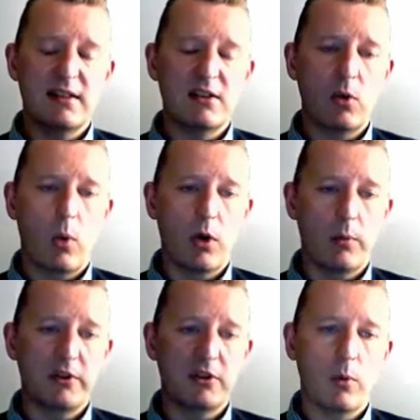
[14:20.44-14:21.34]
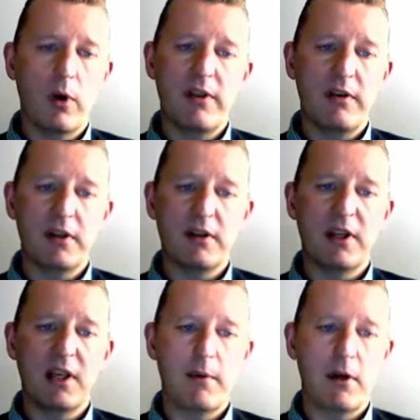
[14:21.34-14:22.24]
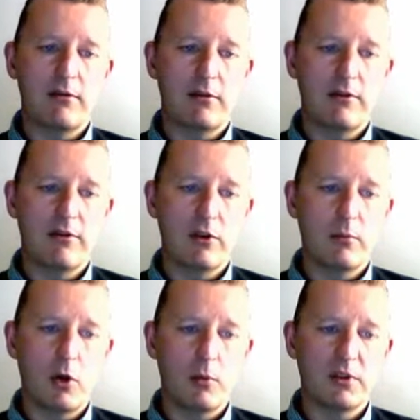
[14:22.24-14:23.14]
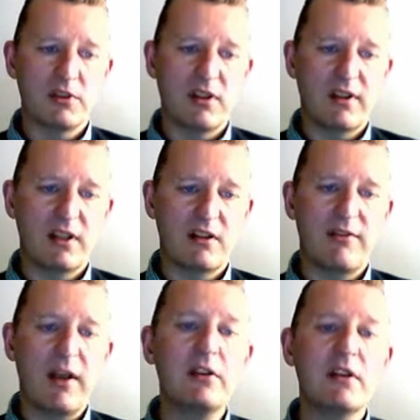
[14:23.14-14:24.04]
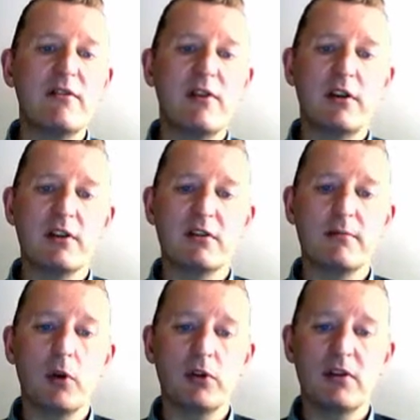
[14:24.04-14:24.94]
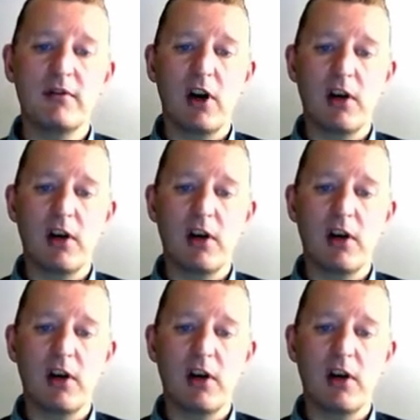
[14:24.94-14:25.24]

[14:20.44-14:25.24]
there's this quote which is worth having a think about for a few moments, I think. The founding fathers of